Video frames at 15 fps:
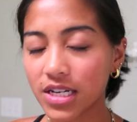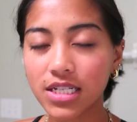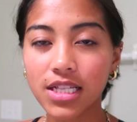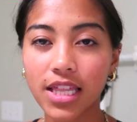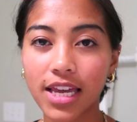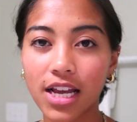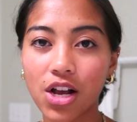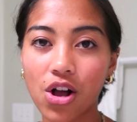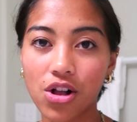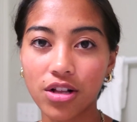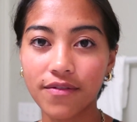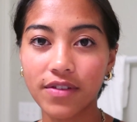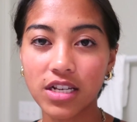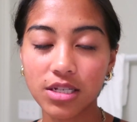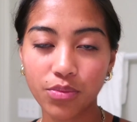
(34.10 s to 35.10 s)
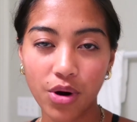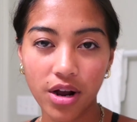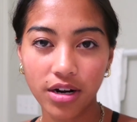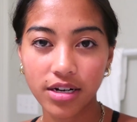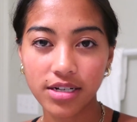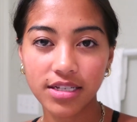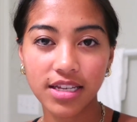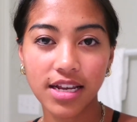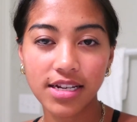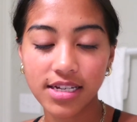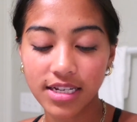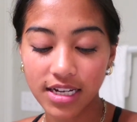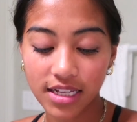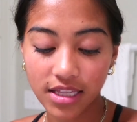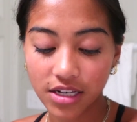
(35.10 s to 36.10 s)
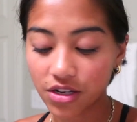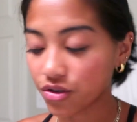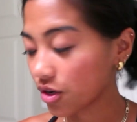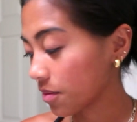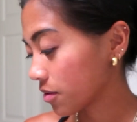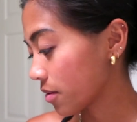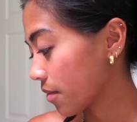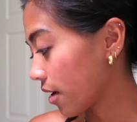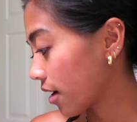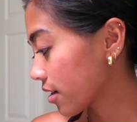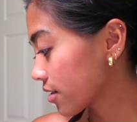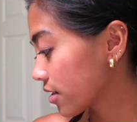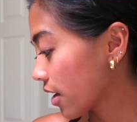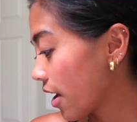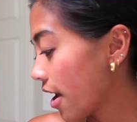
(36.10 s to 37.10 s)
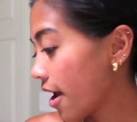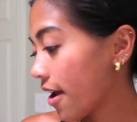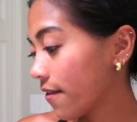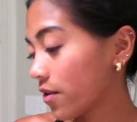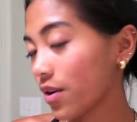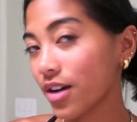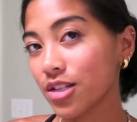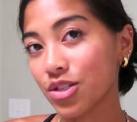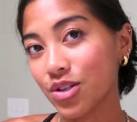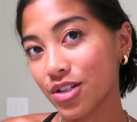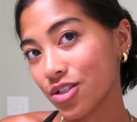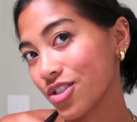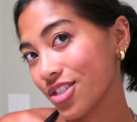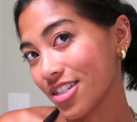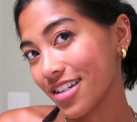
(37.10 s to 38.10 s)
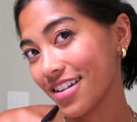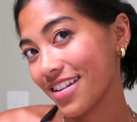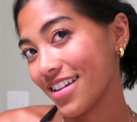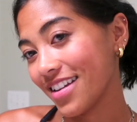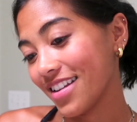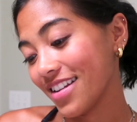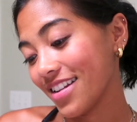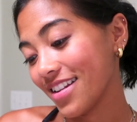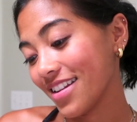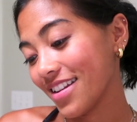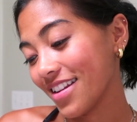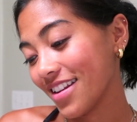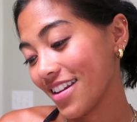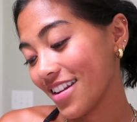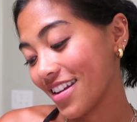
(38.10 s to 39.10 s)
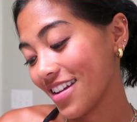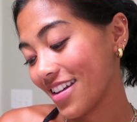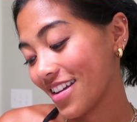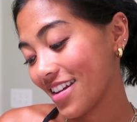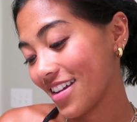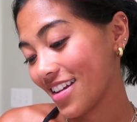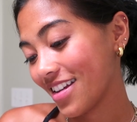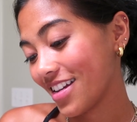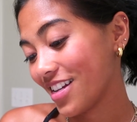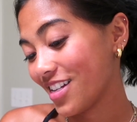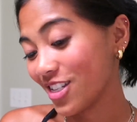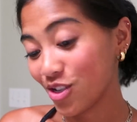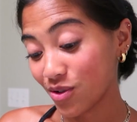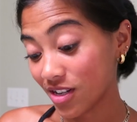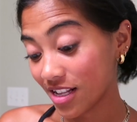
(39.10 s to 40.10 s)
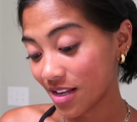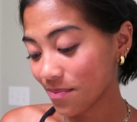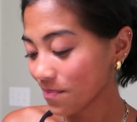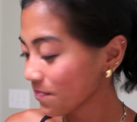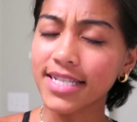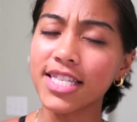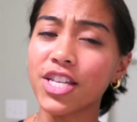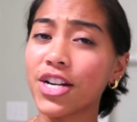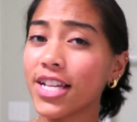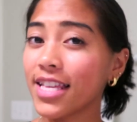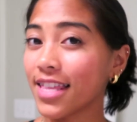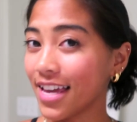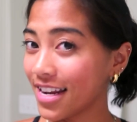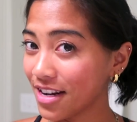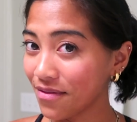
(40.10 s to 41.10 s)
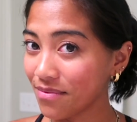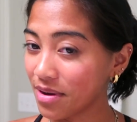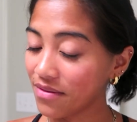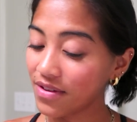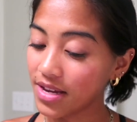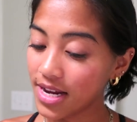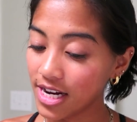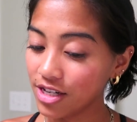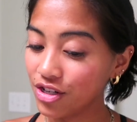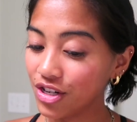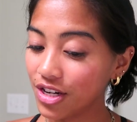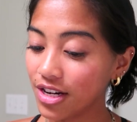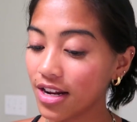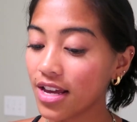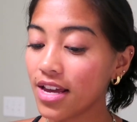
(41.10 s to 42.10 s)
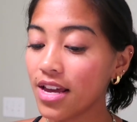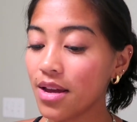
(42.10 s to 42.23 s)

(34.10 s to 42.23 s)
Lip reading: gonna link all of these products in the description box if you guys are interested in using them. It's literally the end of my vacation.